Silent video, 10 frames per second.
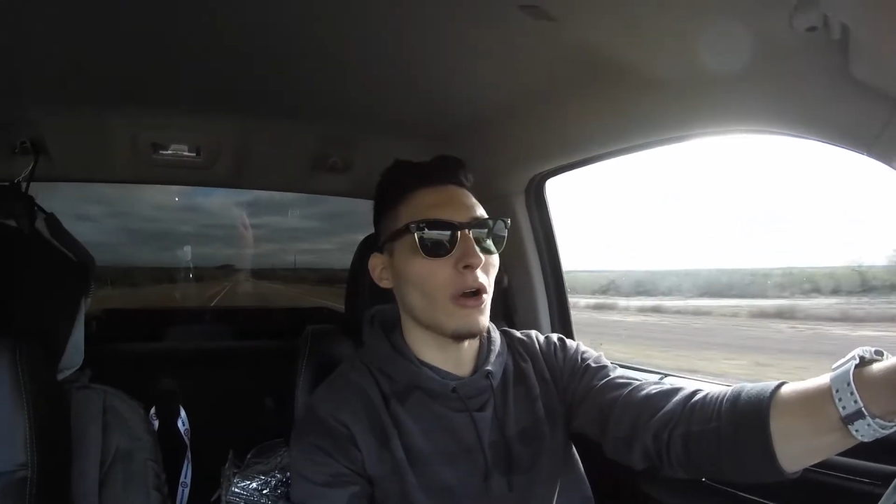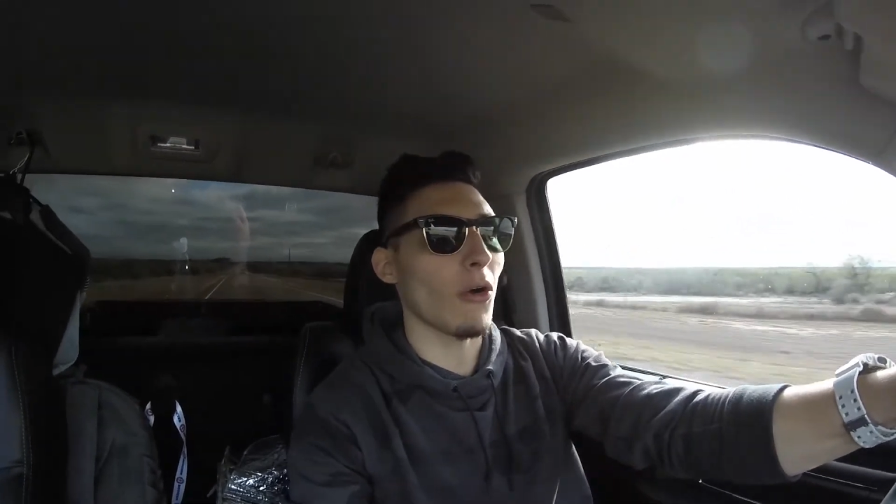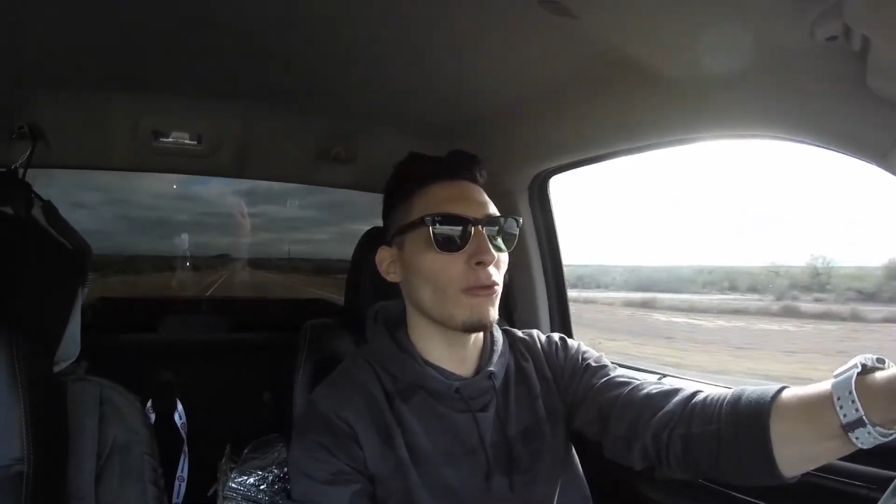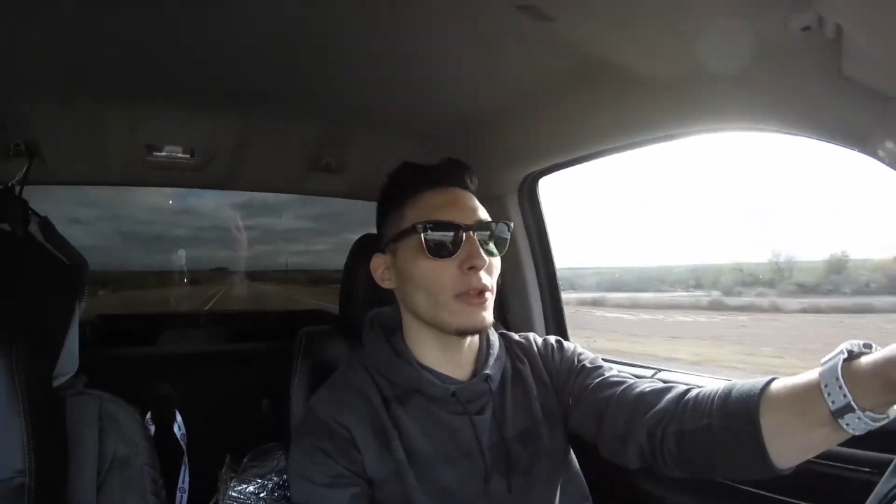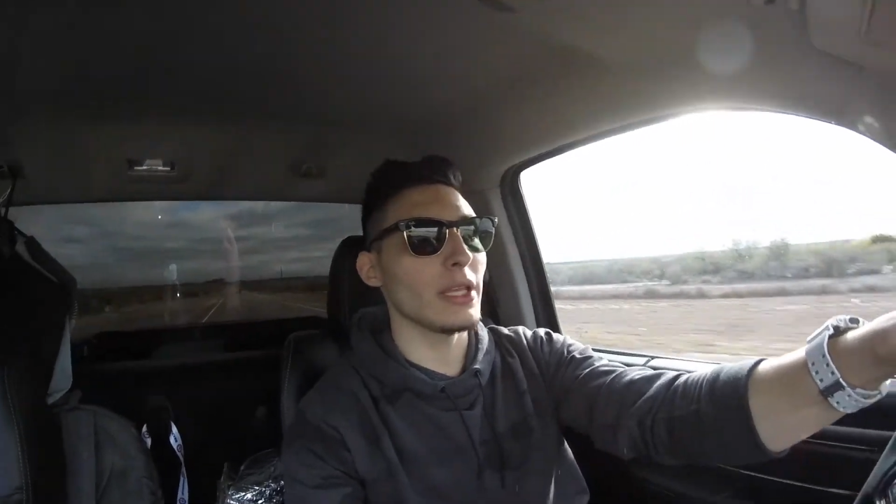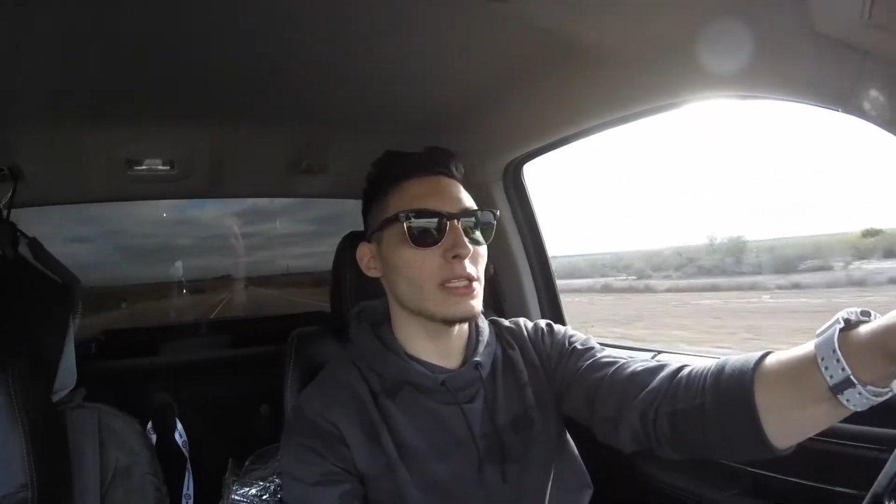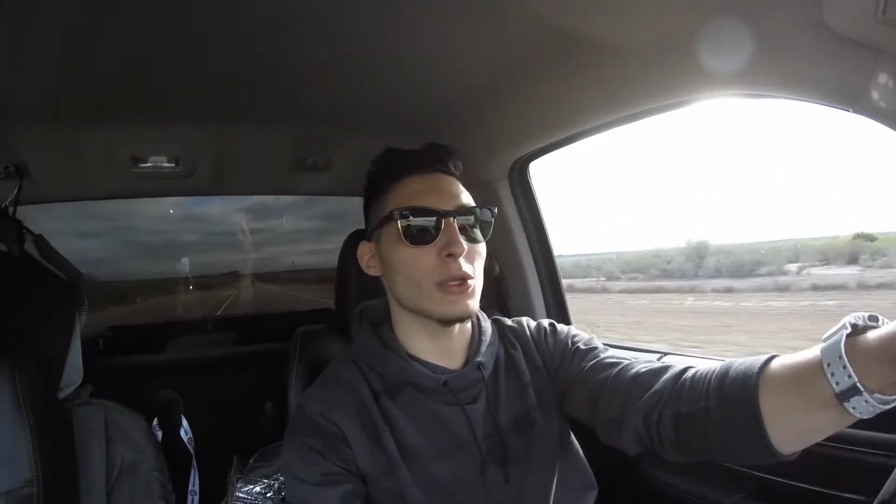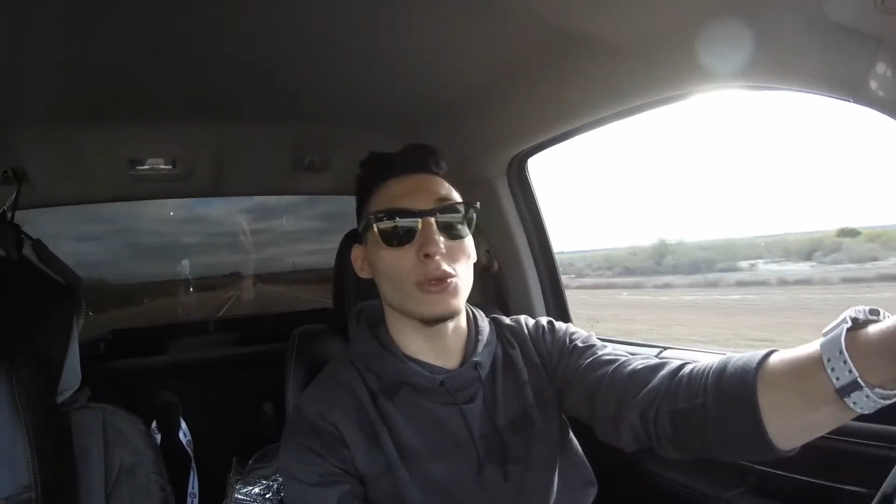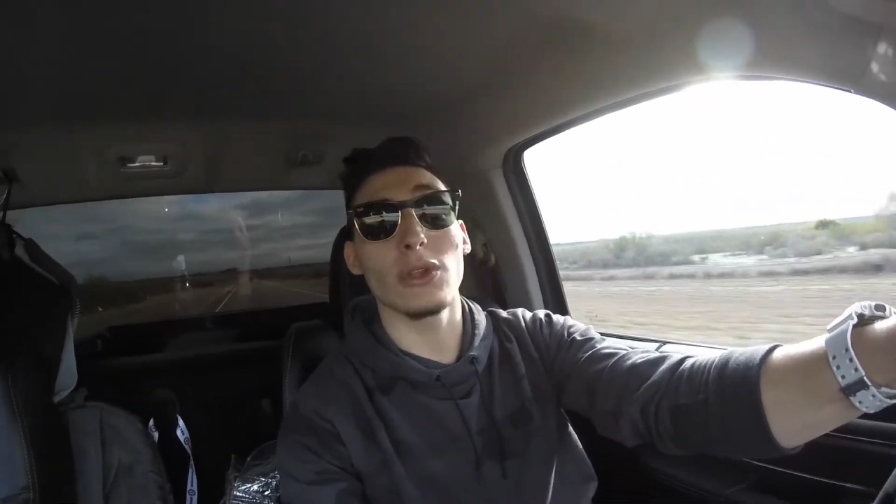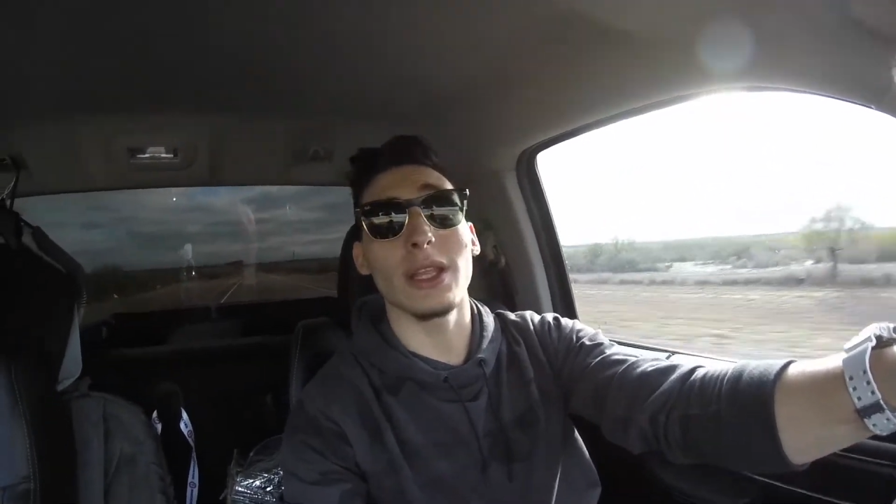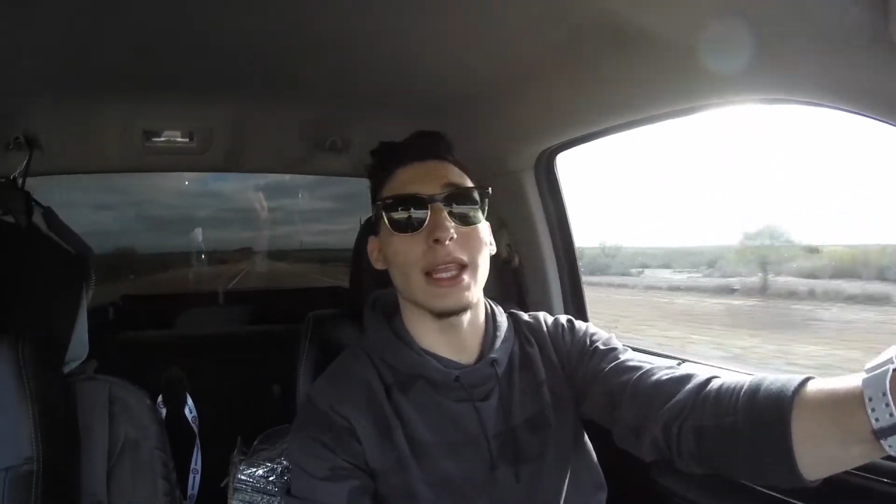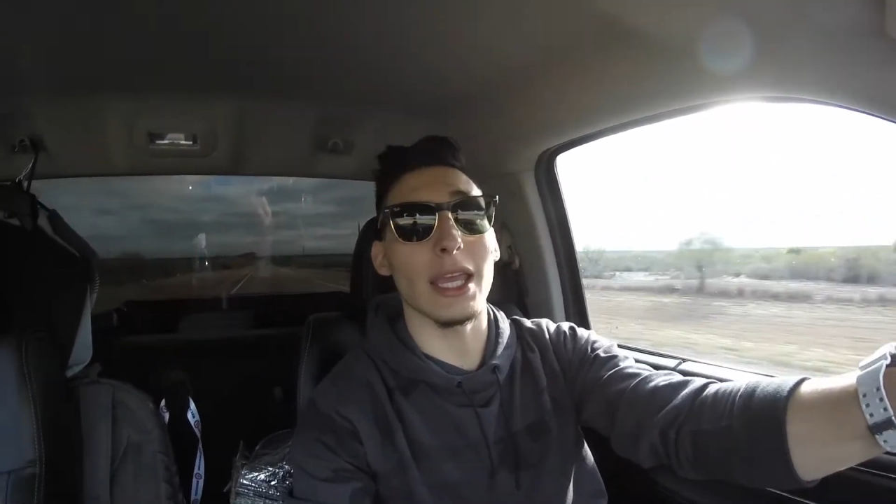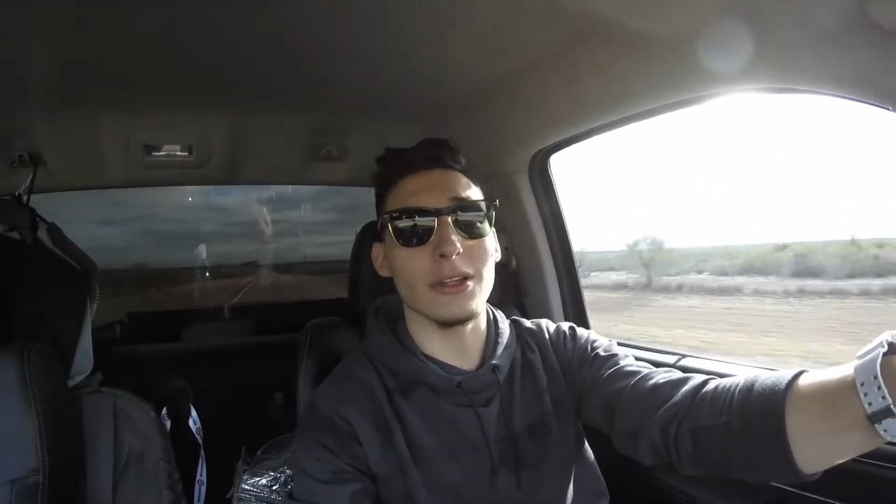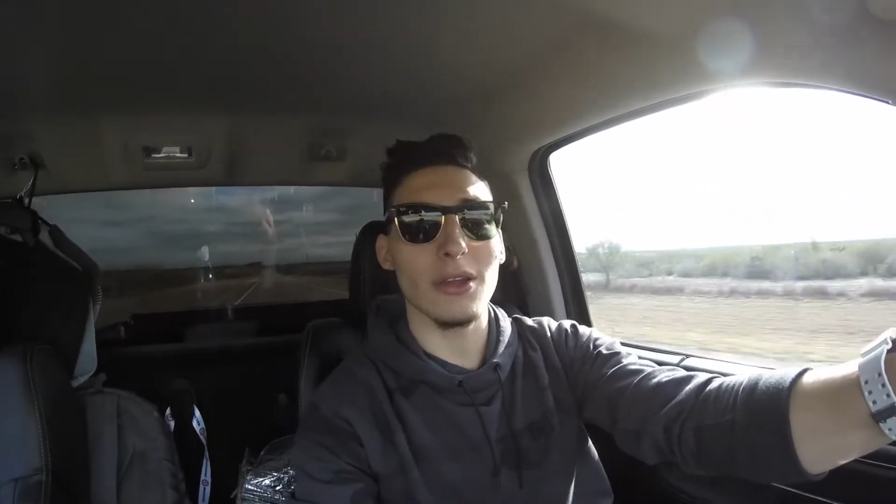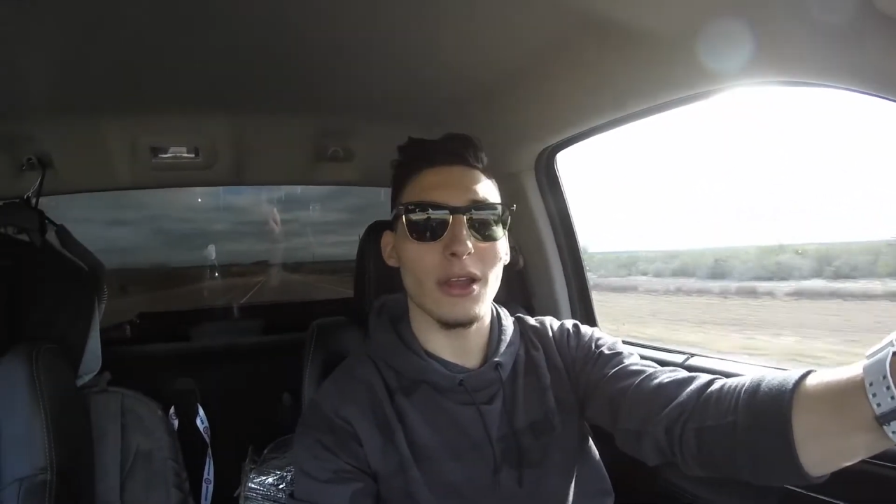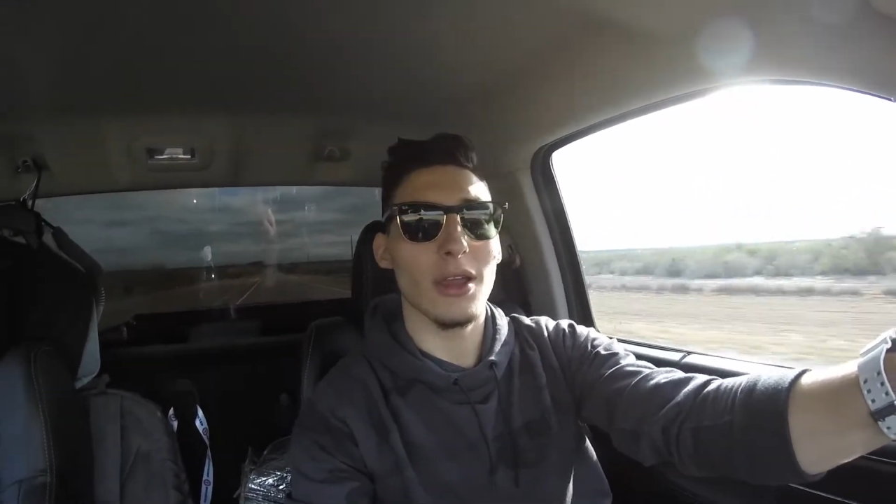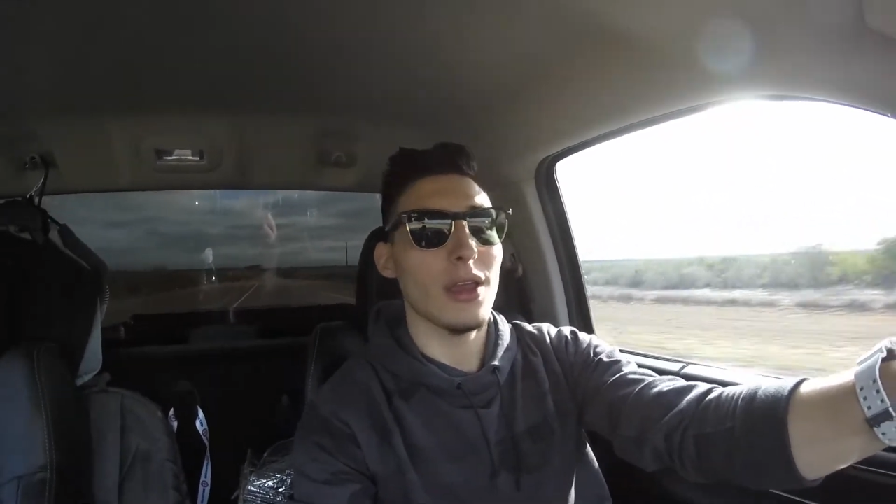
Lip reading: hopefully sooner than later.